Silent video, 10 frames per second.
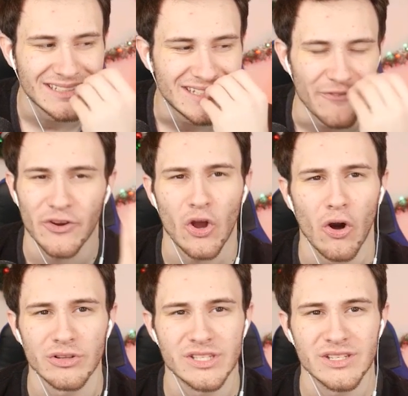
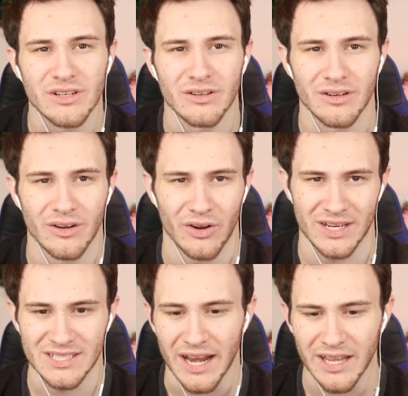difficult or
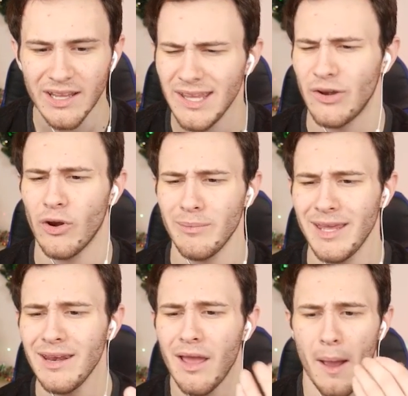exciting, you know what I
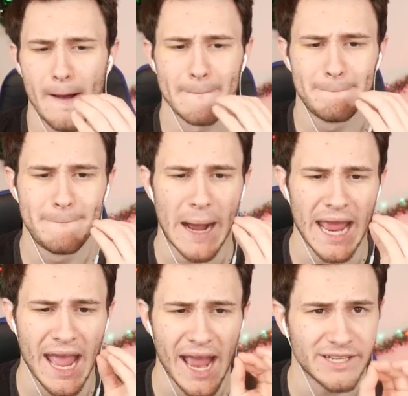mean?
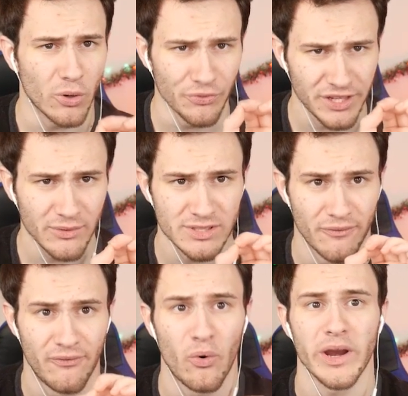But I don't think it was
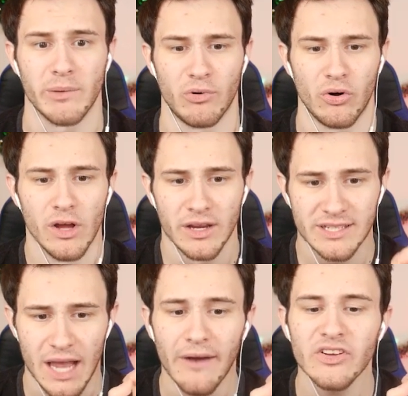avoidable.
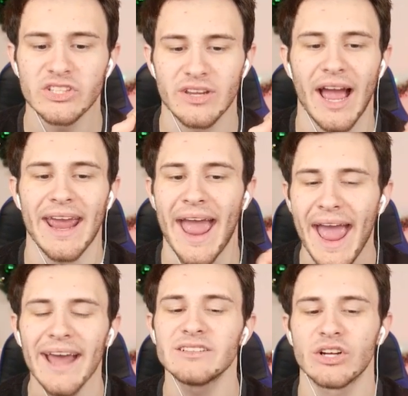Because obviously, I
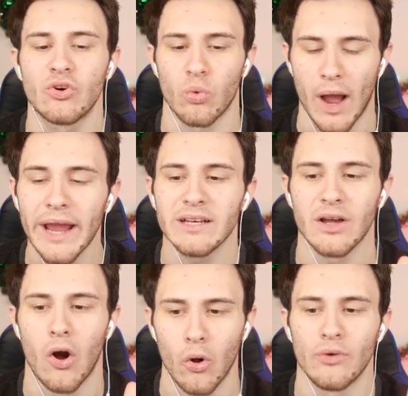had to grind
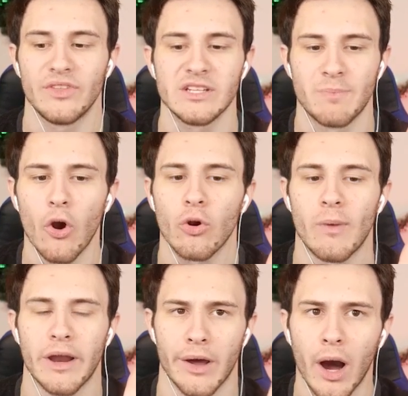all of these
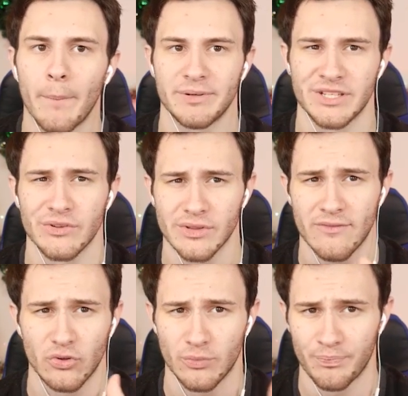Pokemon up to
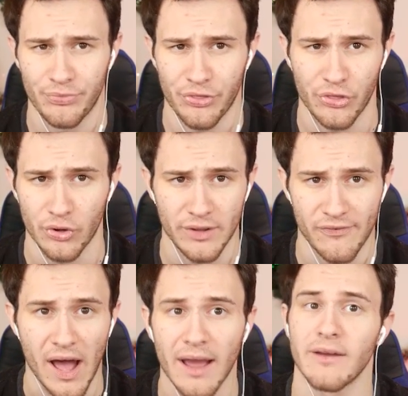level
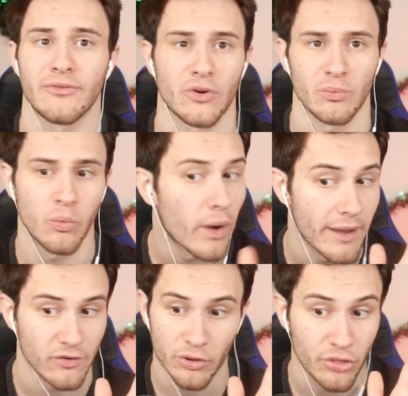35 or
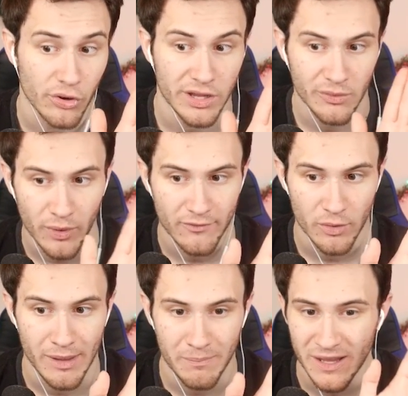whatever, 30,
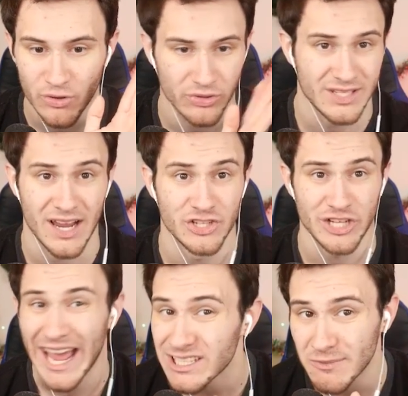whatever it may be, in order to take on
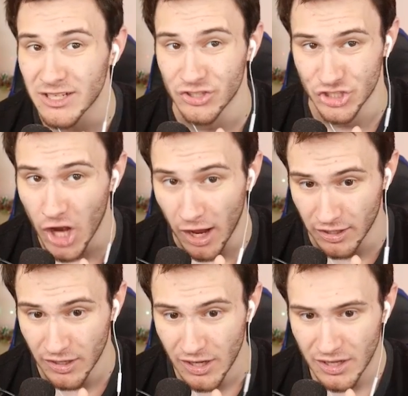Jasmine and
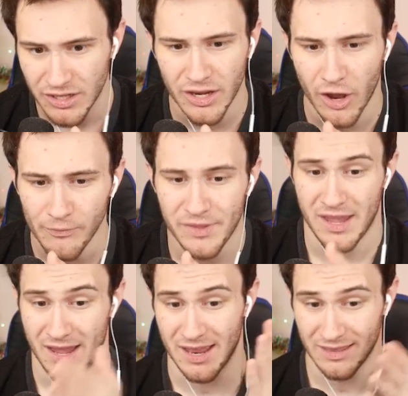Chuck, you know?
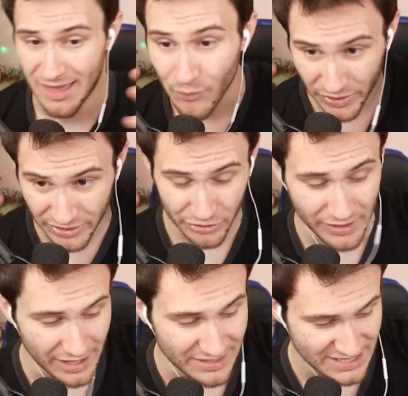And then we literally had the